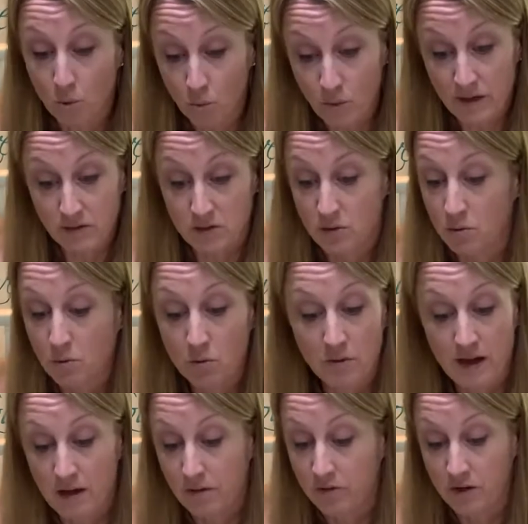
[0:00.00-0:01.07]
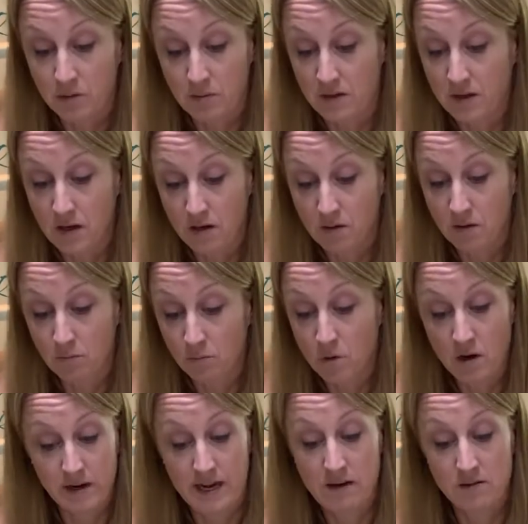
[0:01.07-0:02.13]
we'll talk all that through with you and
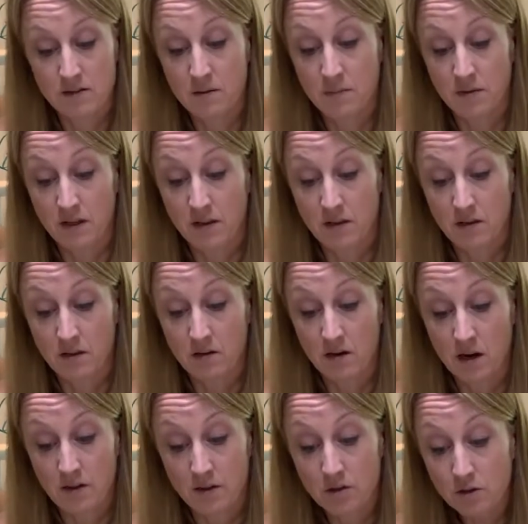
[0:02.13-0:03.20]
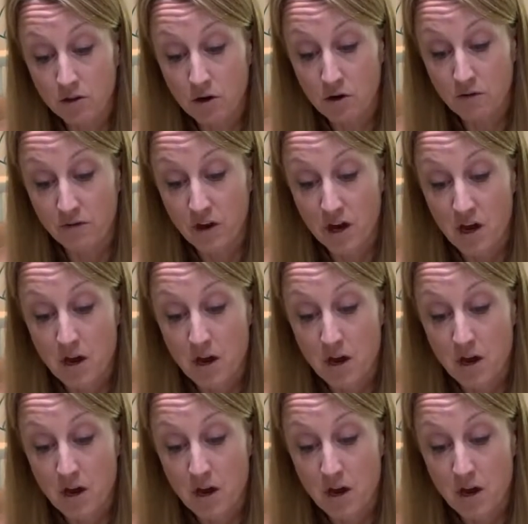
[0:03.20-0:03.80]
work out something that you like the look of,